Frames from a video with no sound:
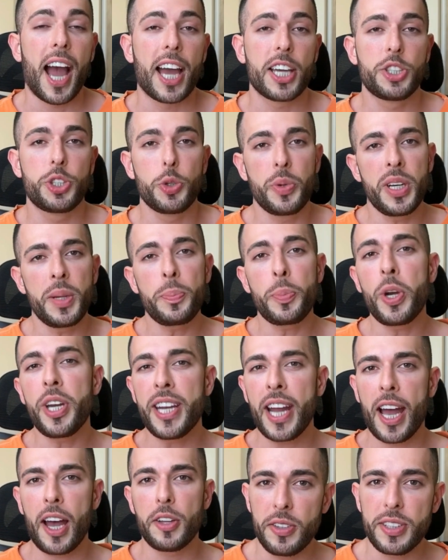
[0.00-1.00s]
I do want to
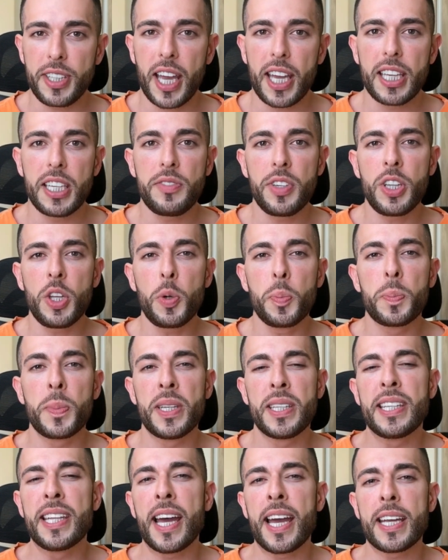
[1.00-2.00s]
point out that even though
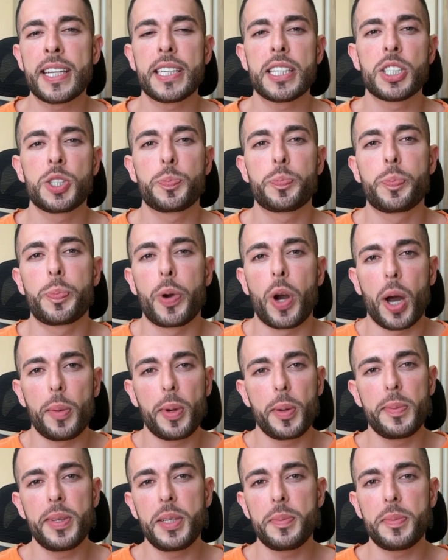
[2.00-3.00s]
midnight is
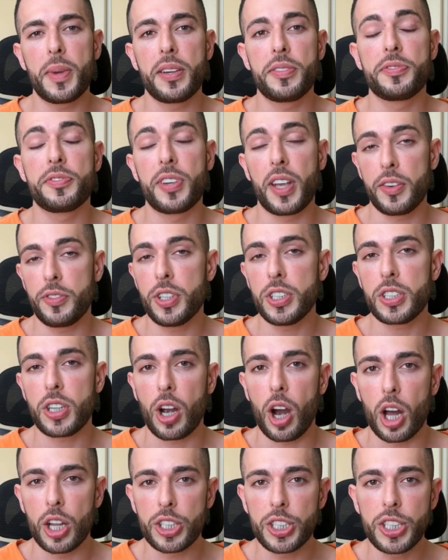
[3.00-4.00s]
probably my favorite
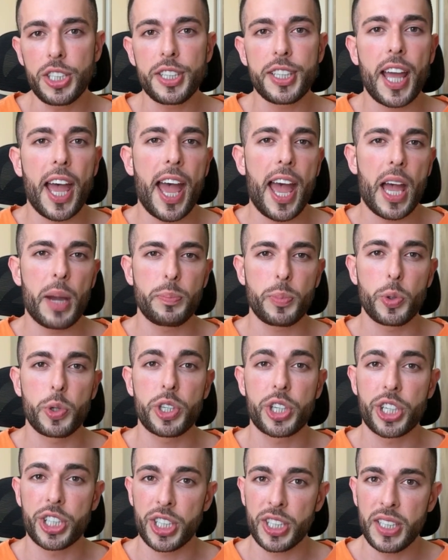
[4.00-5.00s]
color that Apple
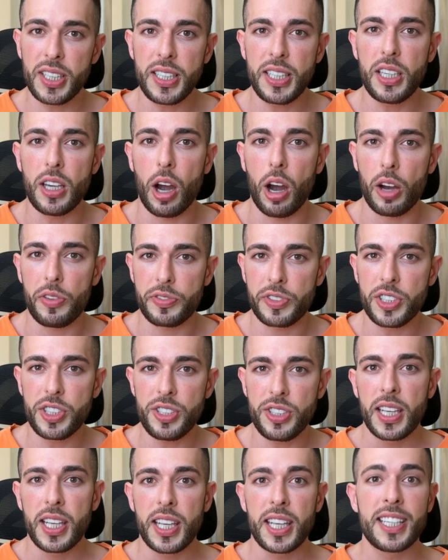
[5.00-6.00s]
currently
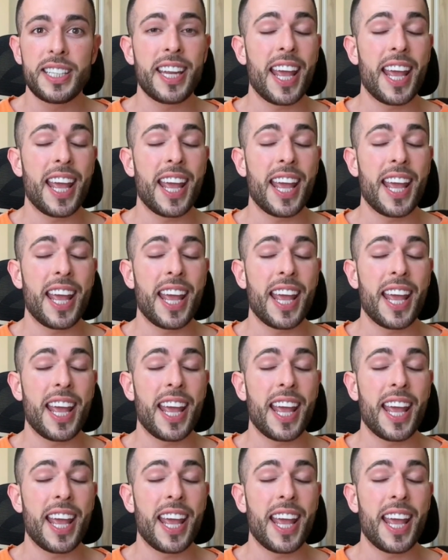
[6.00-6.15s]
offers in